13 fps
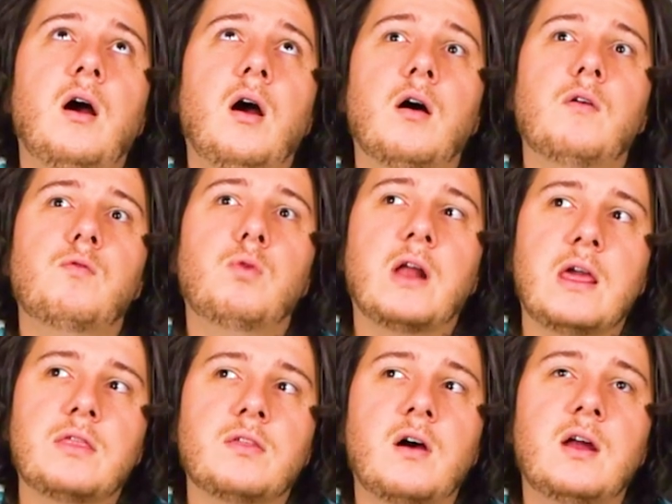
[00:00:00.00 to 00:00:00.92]
of what
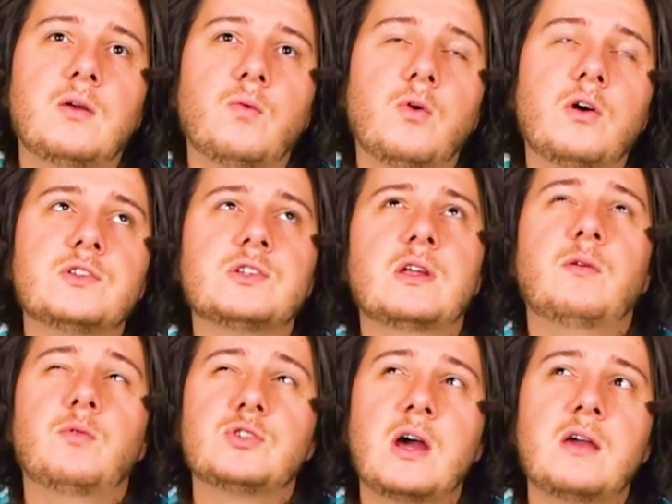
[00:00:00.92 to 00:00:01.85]
I thought it was. It
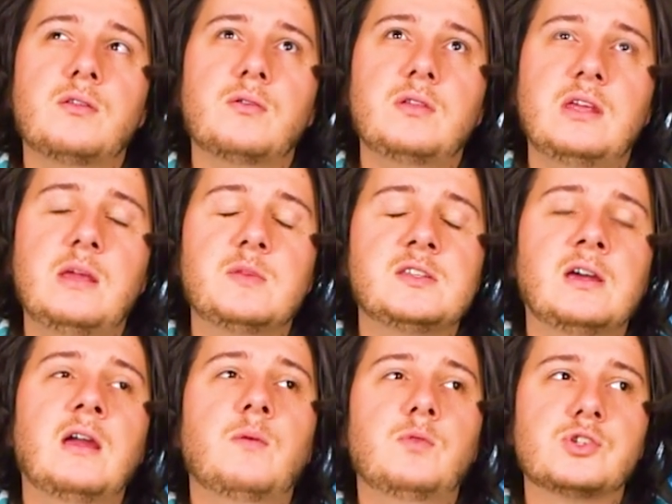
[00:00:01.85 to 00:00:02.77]
was either the
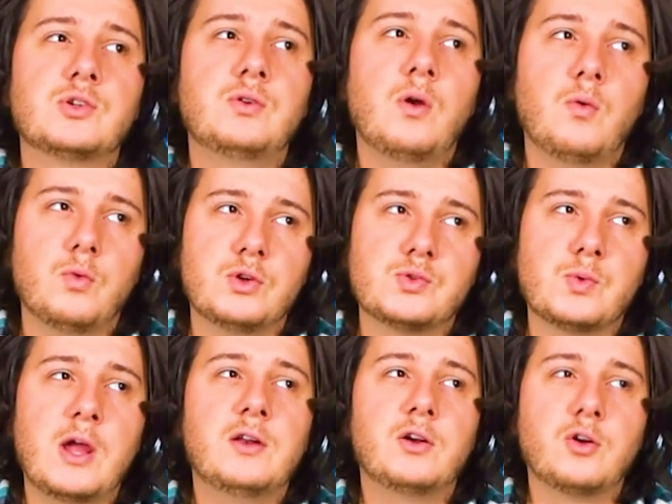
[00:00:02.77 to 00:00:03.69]
hematite was
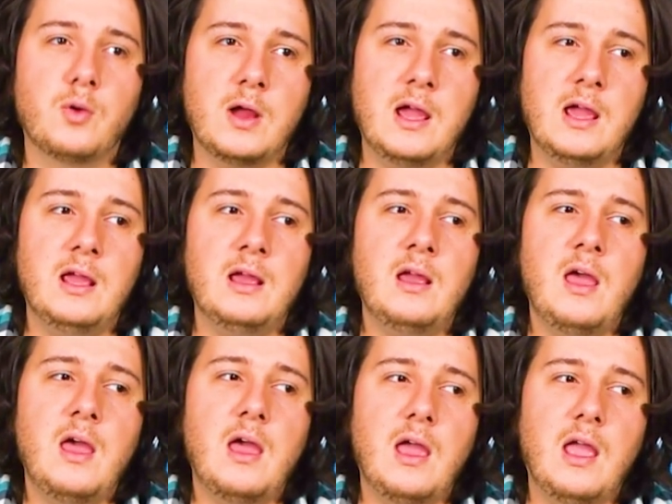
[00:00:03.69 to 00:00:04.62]
red or gray,
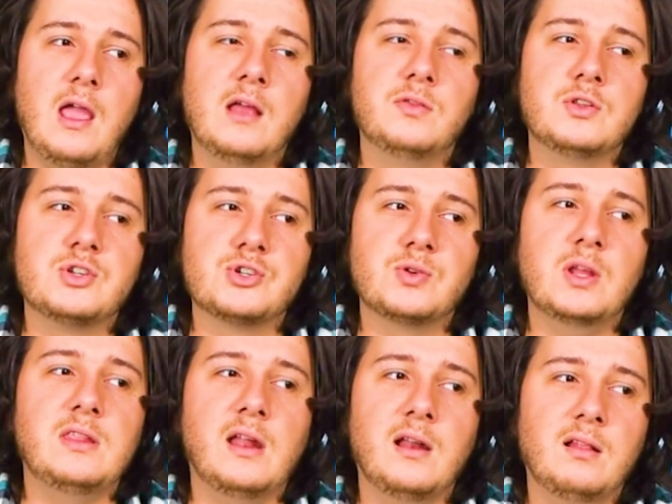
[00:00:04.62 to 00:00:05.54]
and the
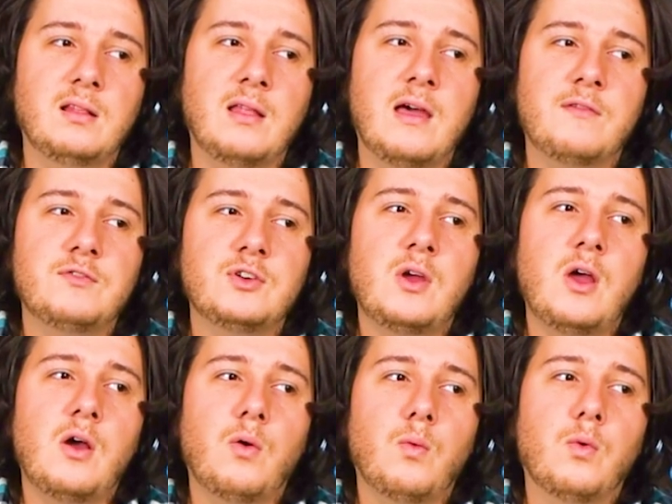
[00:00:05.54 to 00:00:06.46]
streak that it left
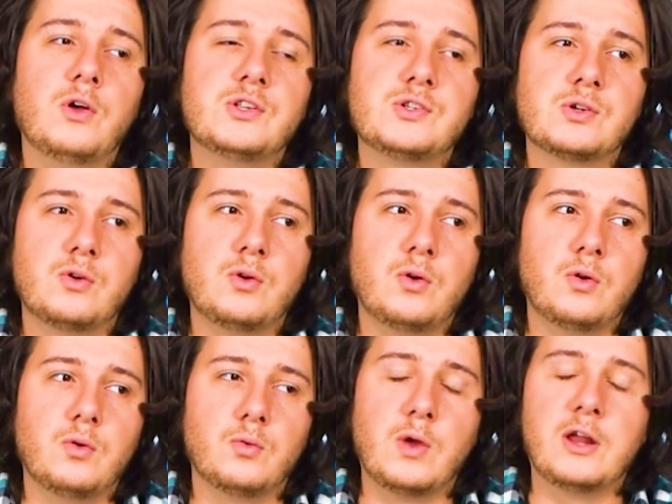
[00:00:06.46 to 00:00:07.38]
was
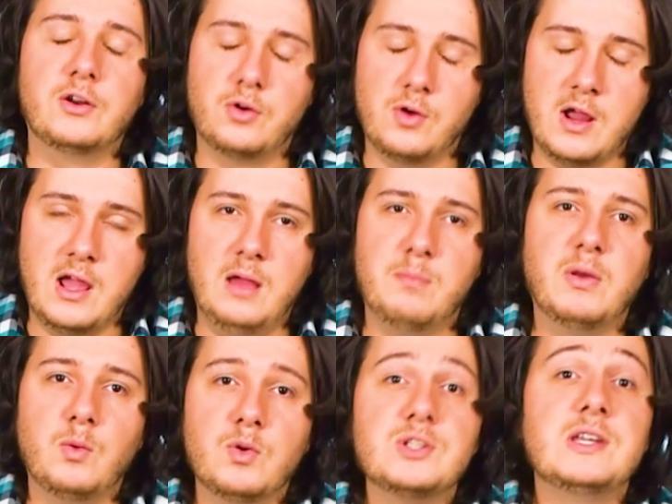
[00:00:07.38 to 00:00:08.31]
red or gray,
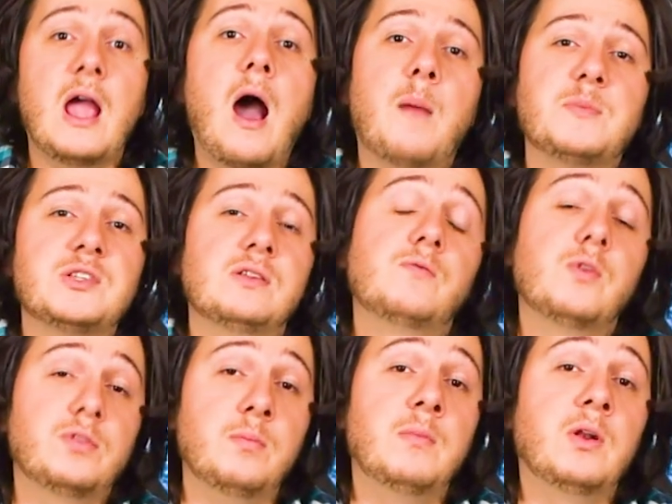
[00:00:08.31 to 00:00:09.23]
but it was the opposite of
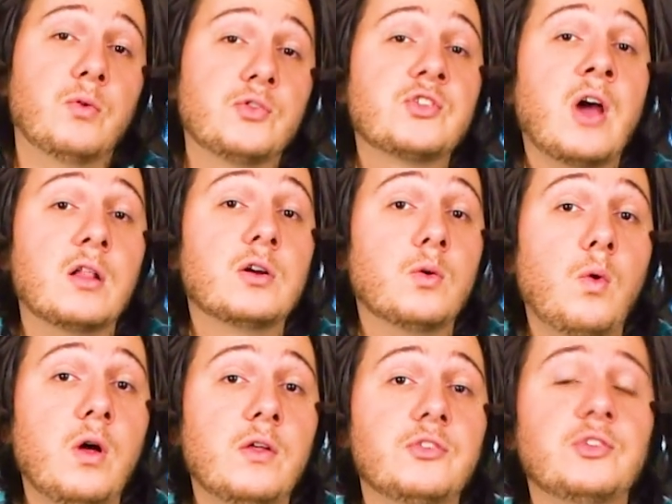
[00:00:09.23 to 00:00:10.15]
what the mineral's color
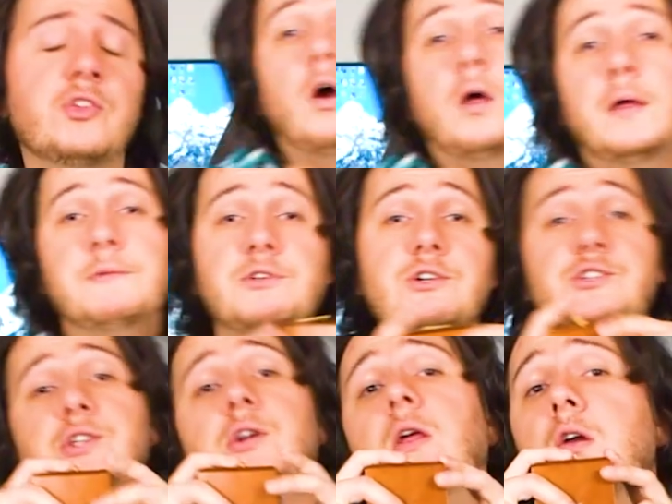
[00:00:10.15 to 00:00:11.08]
was. And
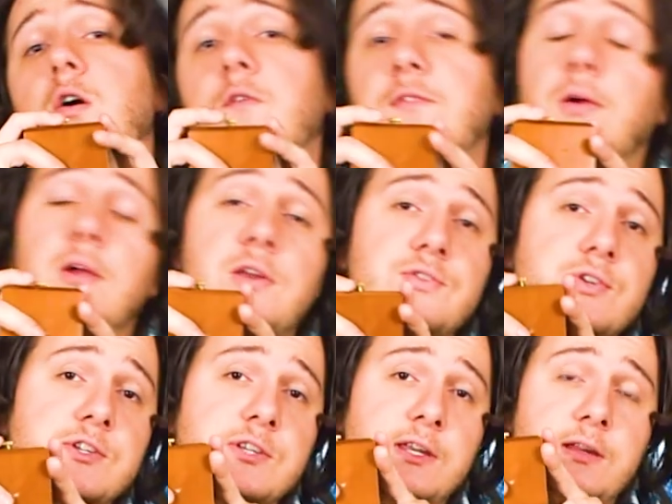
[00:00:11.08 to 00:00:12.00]
just so you know, if you're
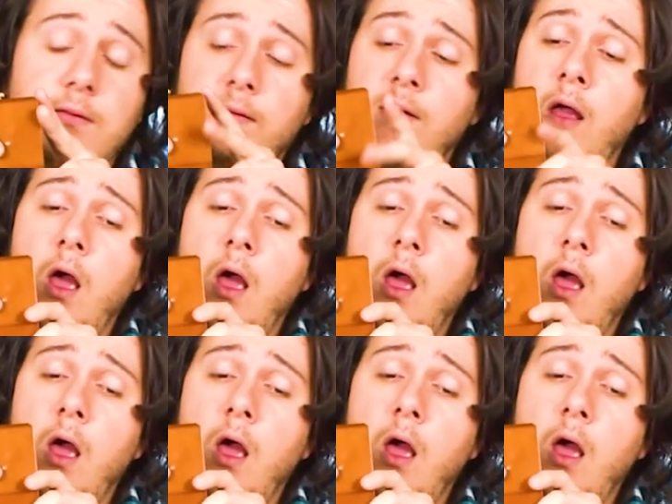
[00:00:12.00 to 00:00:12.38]
interested in